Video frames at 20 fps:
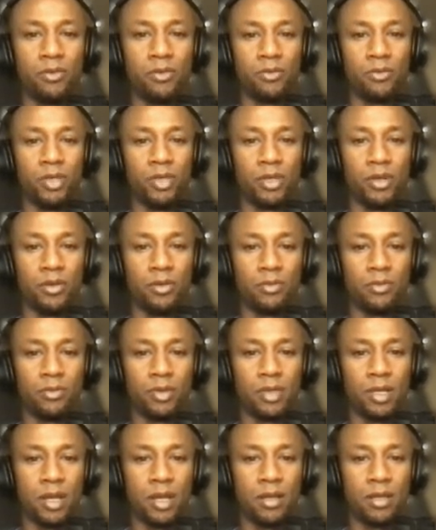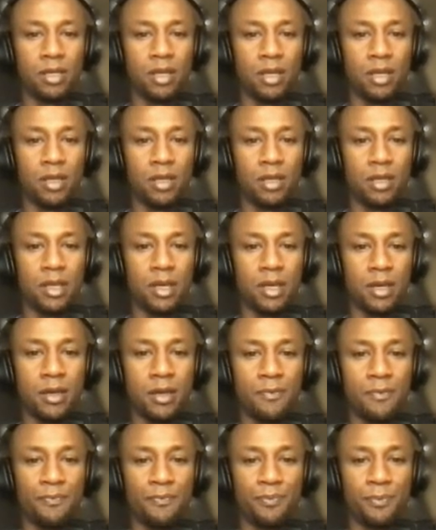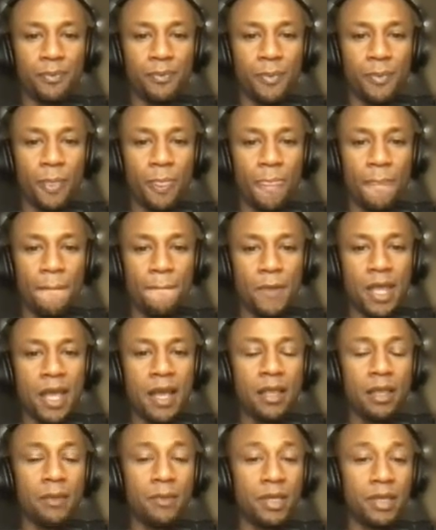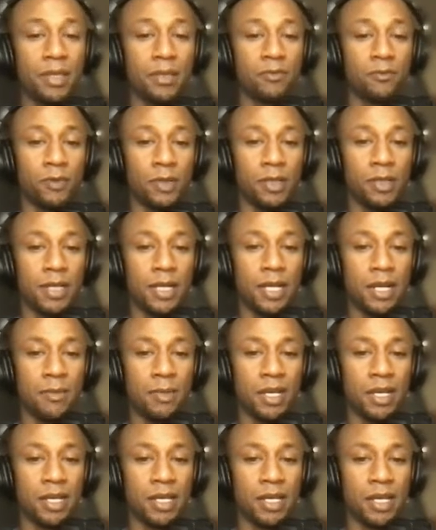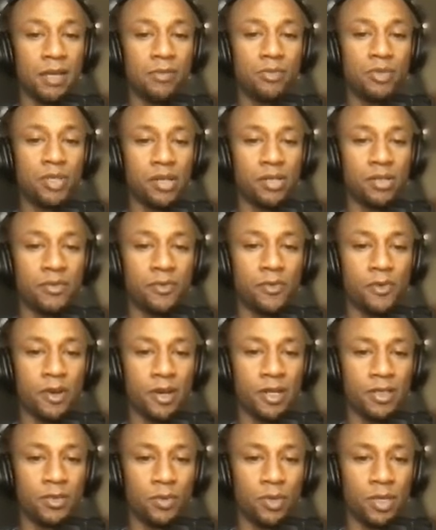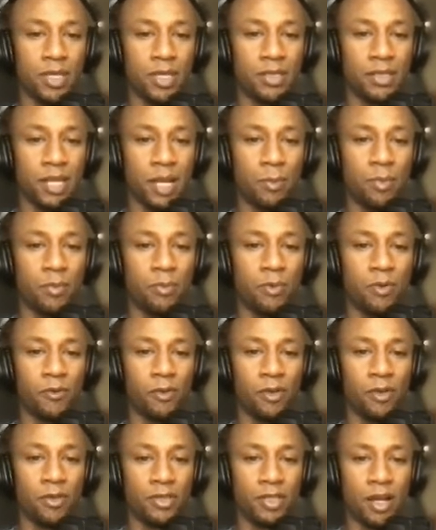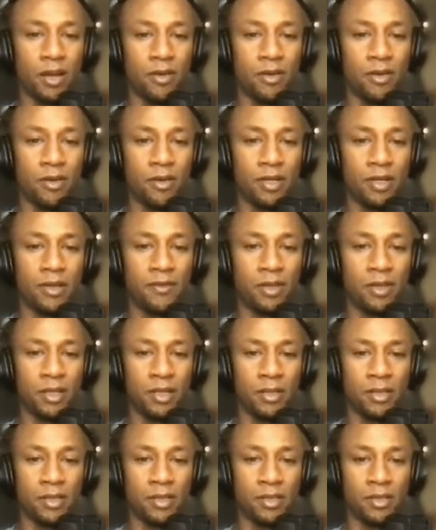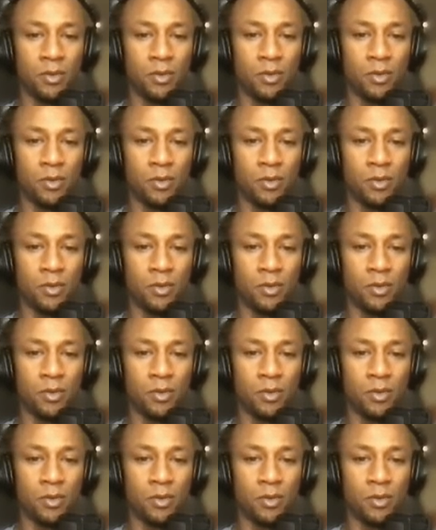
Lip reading: the element that's really going to be a game changer for us with this type of portfolio is our earned dividends. And so when we